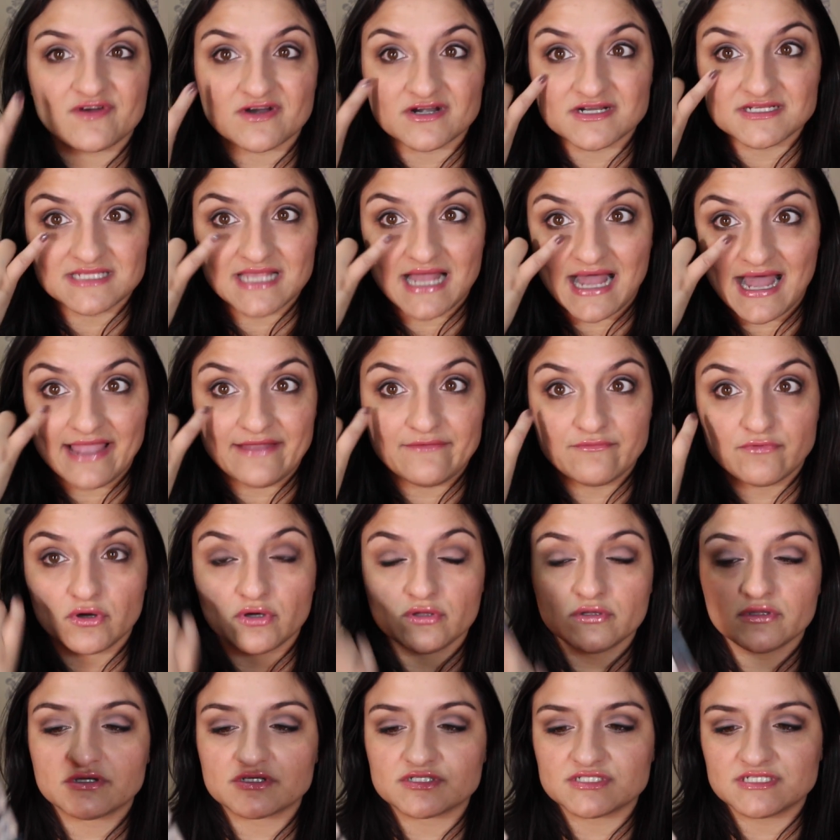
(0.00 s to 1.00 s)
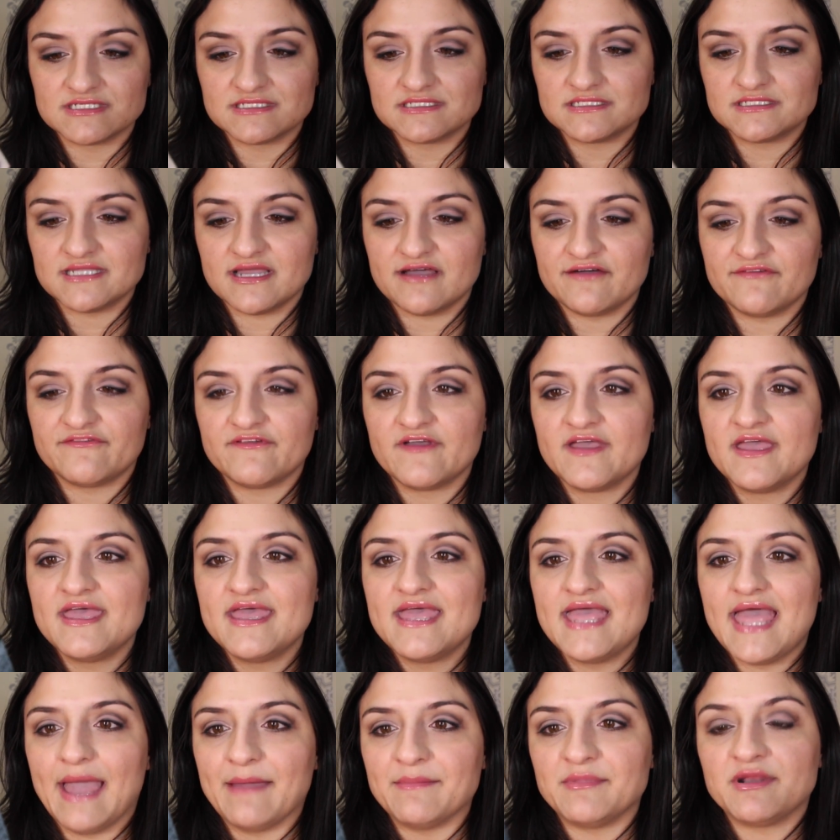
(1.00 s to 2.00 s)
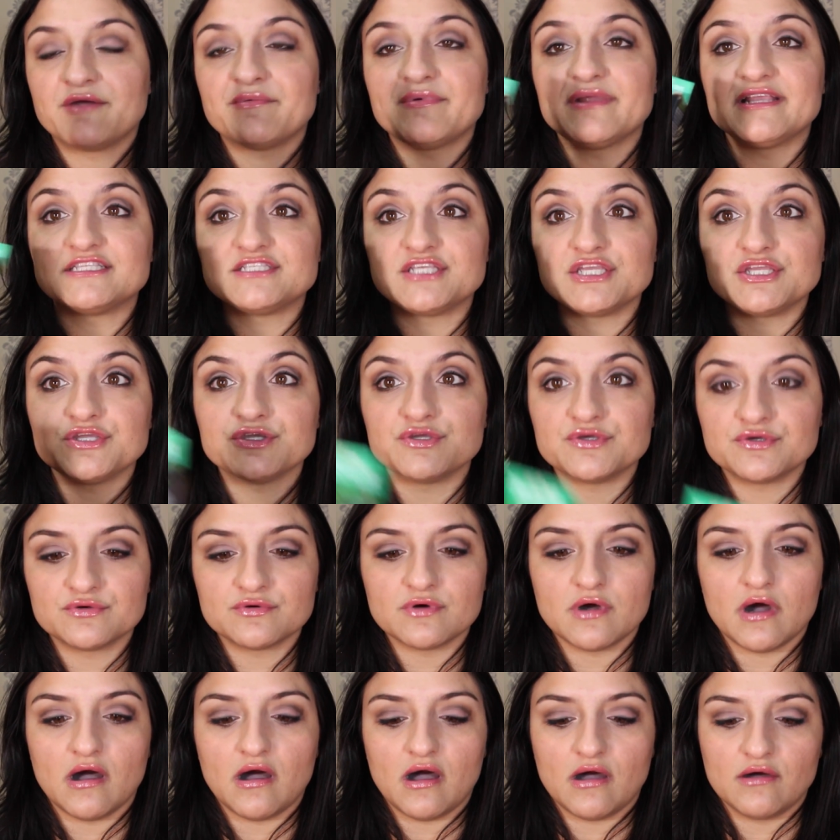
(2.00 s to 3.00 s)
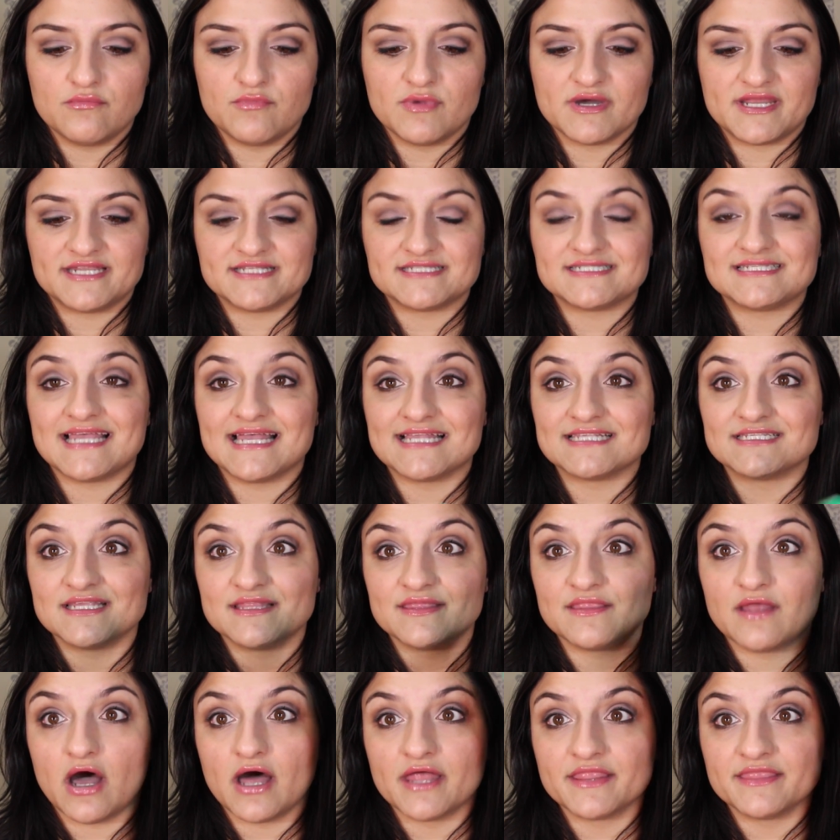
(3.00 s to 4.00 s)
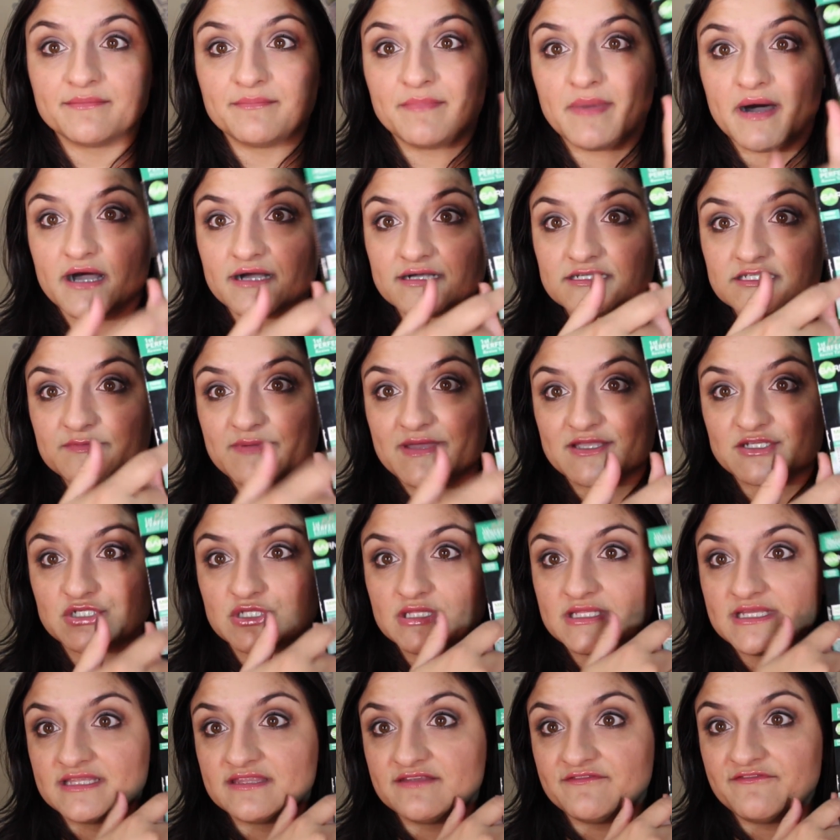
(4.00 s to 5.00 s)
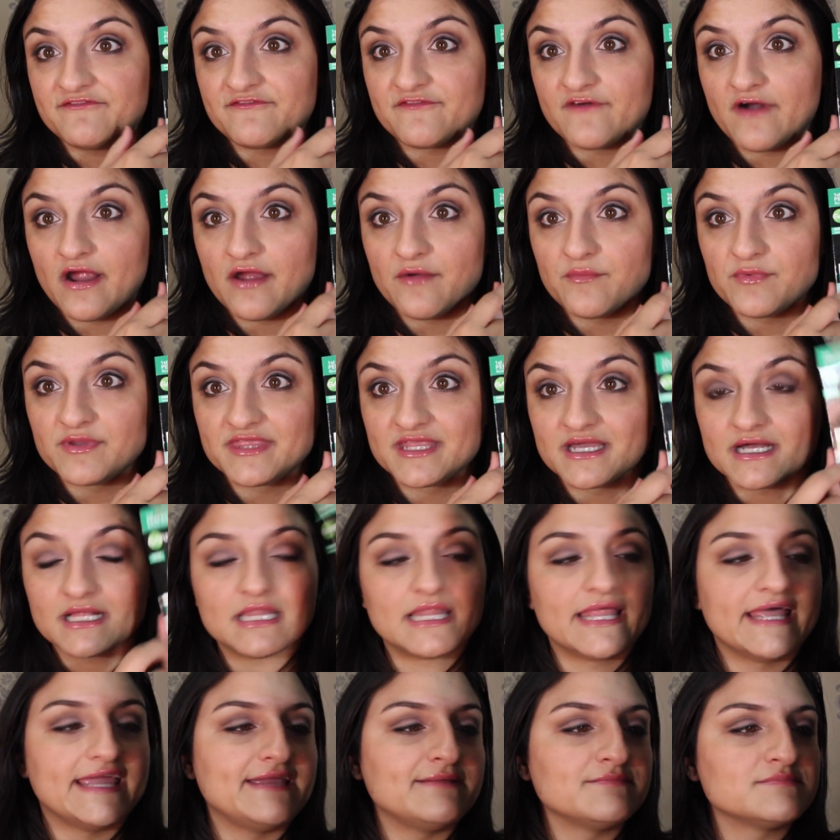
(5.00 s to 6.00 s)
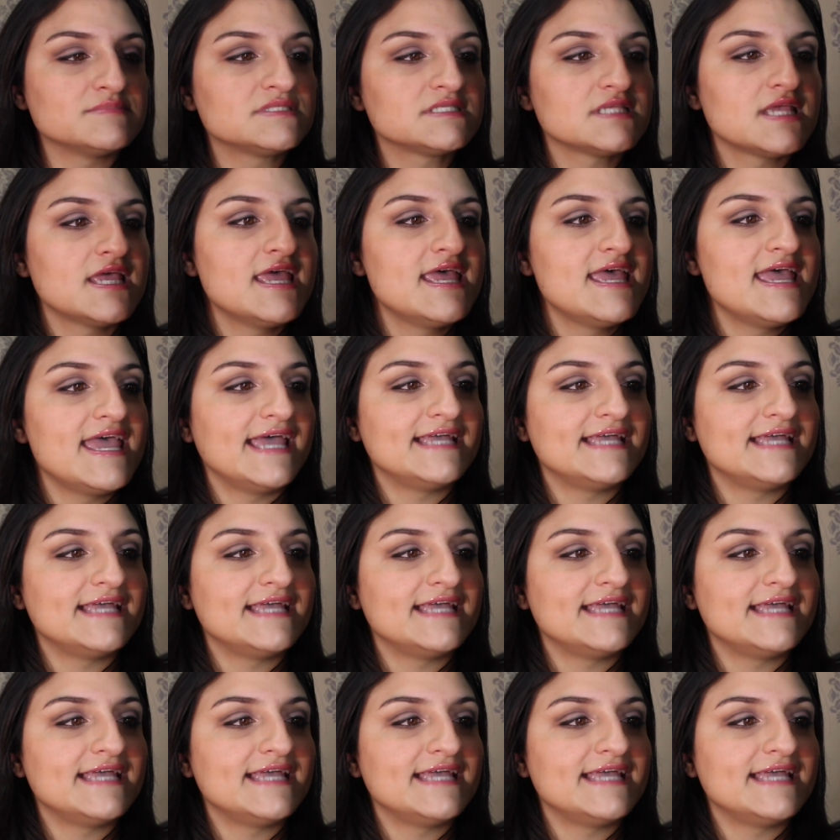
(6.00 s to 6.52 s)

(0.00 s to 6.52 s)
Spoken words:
far as eye rollers and stuff. I'm gonna read to you what it says on the box, especially in the front with the claims.